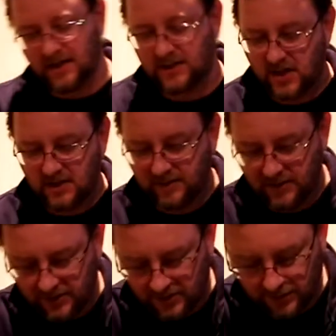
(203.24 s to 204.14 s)
talked
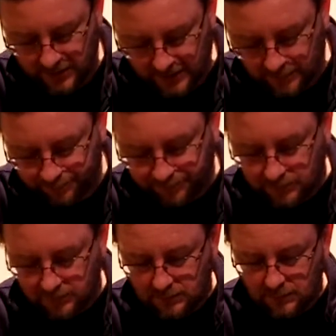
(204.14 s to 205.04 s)
about earlier.
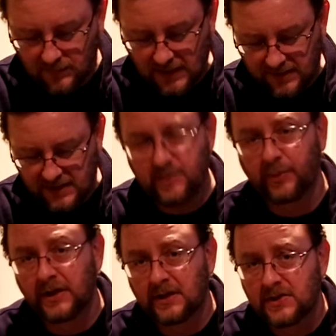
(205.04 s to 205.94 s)
These
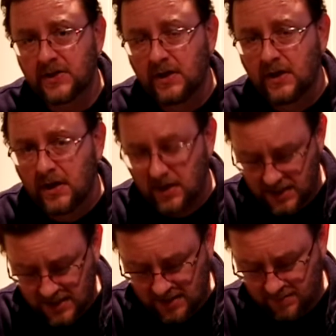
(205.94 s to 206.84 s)
springs
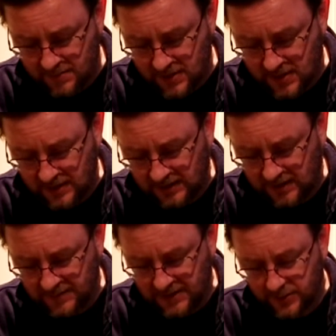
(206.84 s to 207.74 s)

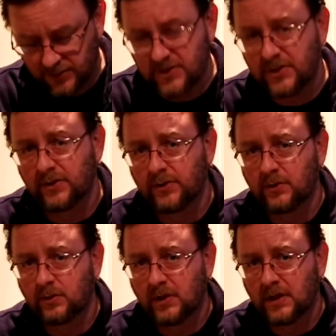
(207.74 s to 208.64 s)
can be used
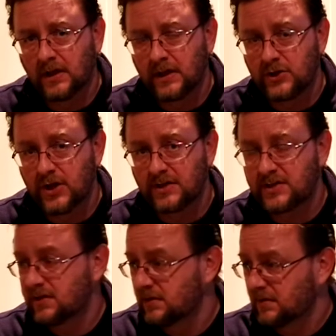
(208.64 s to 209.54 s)
to
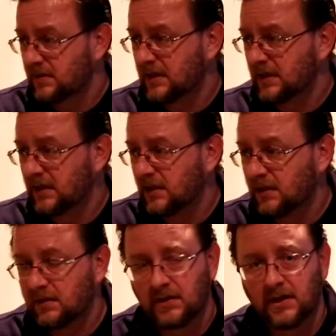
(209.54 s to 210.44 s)
adjust the
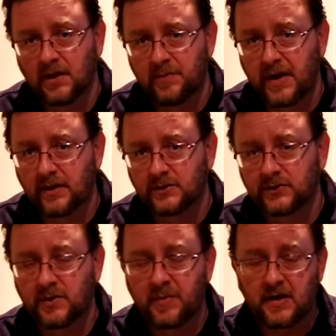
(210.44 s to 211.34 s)
pedals.
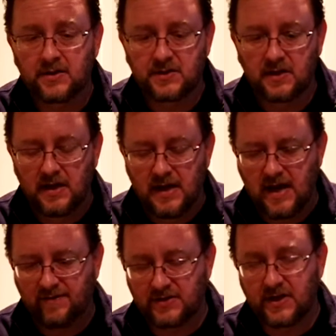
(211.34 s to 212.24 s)
So the pedals
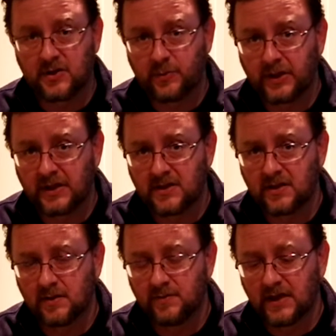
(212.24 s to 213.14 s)
have a set of springs
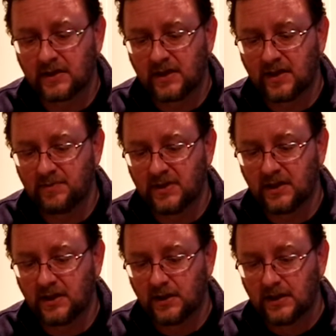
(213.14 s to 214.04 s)
in them that can
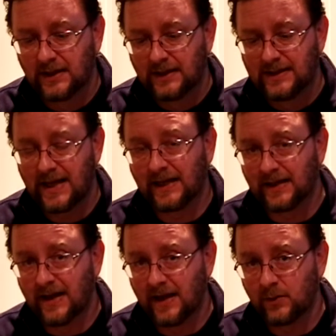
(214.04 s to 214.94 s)
be
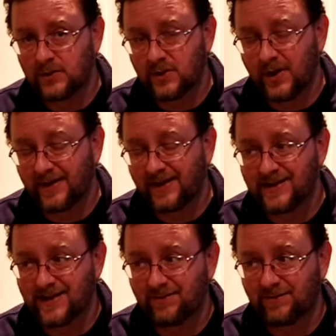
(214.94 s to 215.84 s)
taken out. So I think
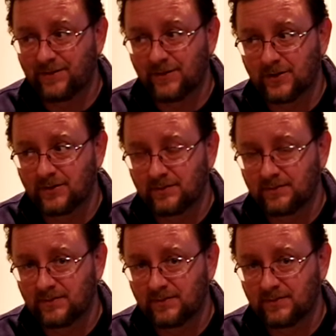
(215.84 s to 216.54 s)
it's at full